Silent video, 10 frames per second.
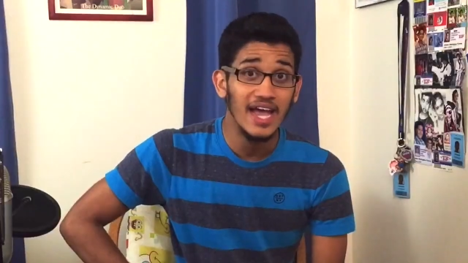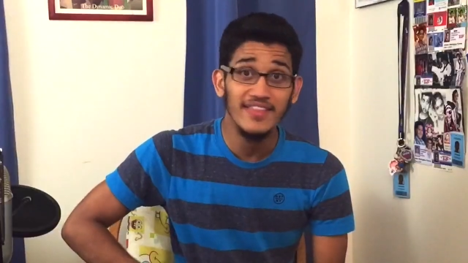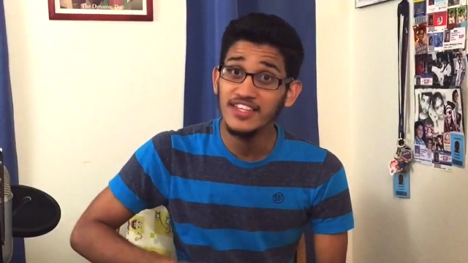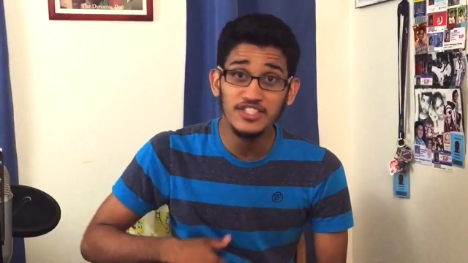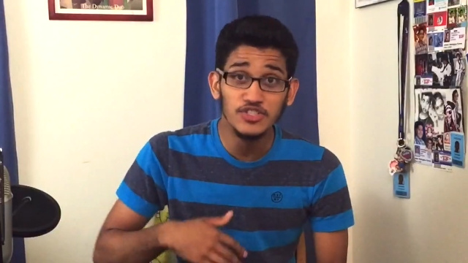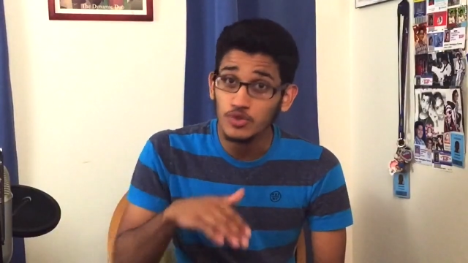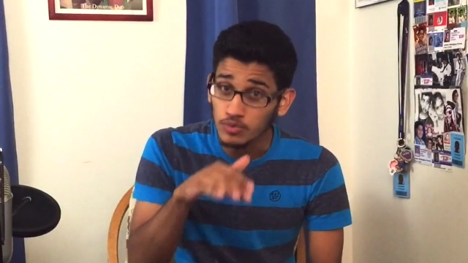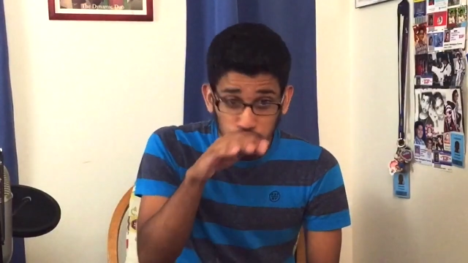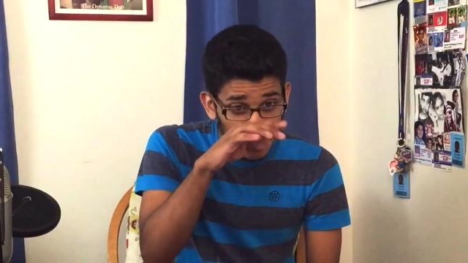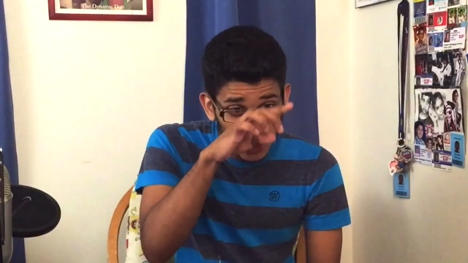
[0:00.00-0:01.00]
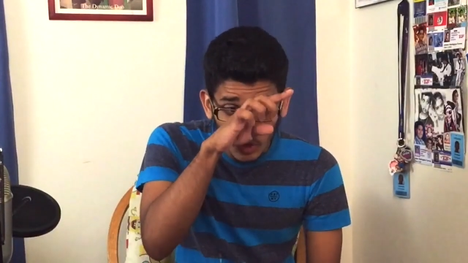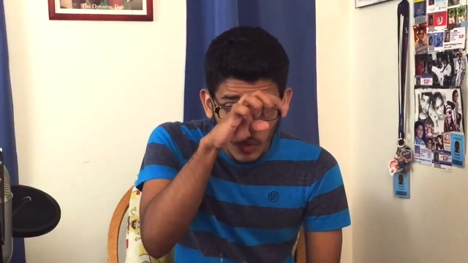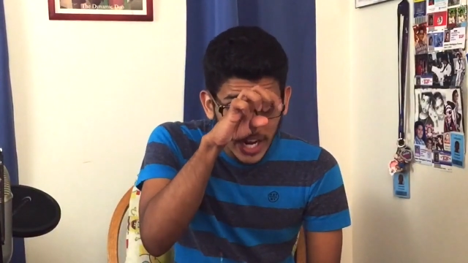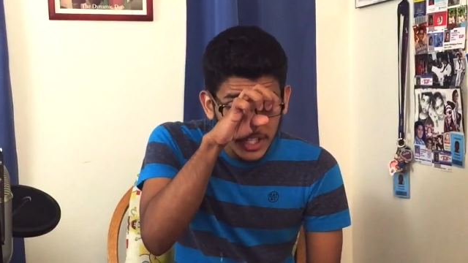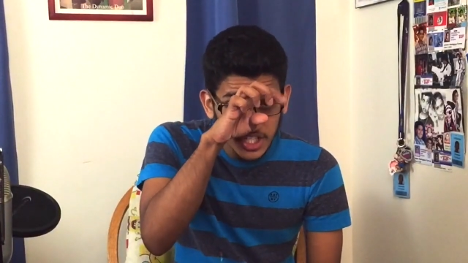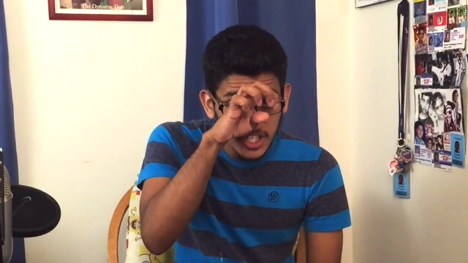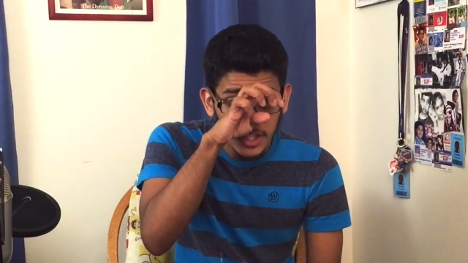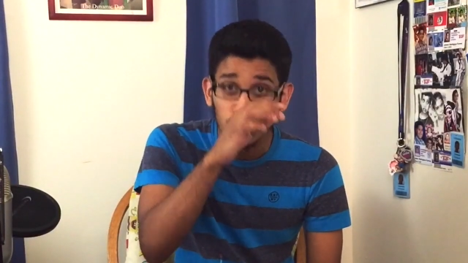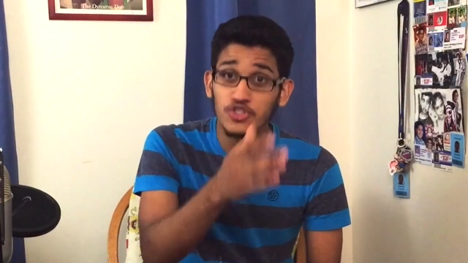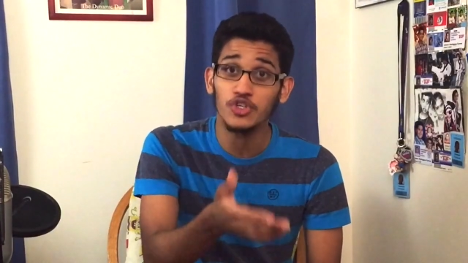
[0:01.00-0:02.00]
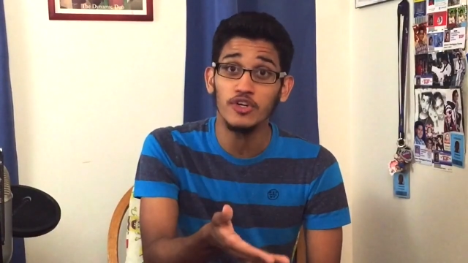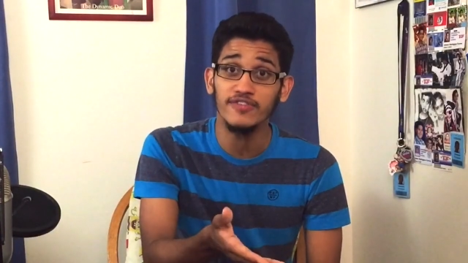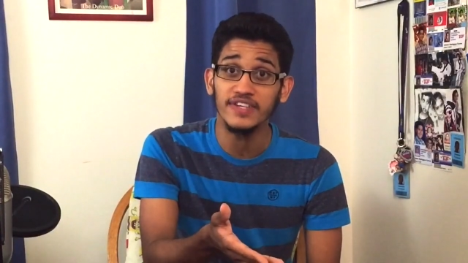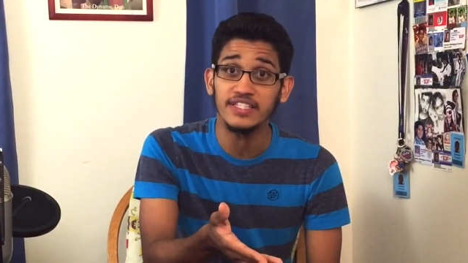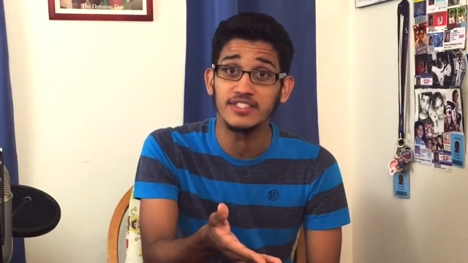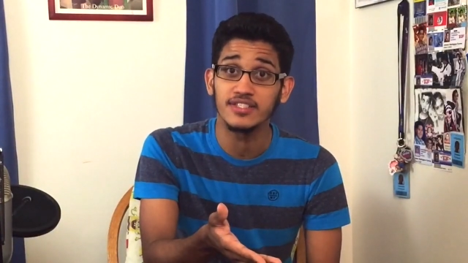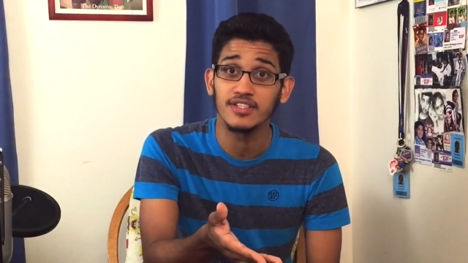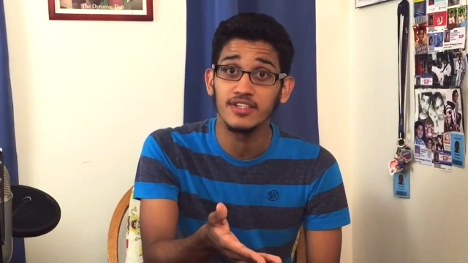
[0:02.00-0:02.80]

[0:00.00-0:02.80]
And this is only scratching the surface.